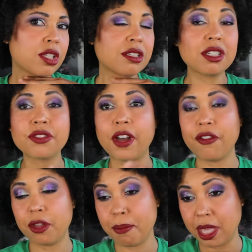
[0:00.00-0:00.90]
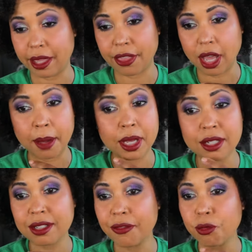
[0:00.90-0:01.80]
This is Velvet Myth.
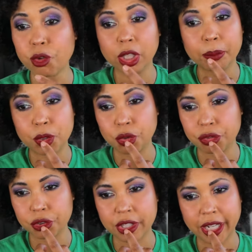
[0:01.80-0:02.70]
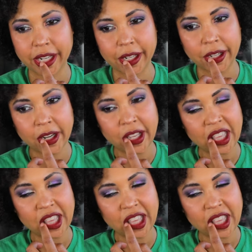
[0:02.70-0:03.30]
It's a really beautiful shade.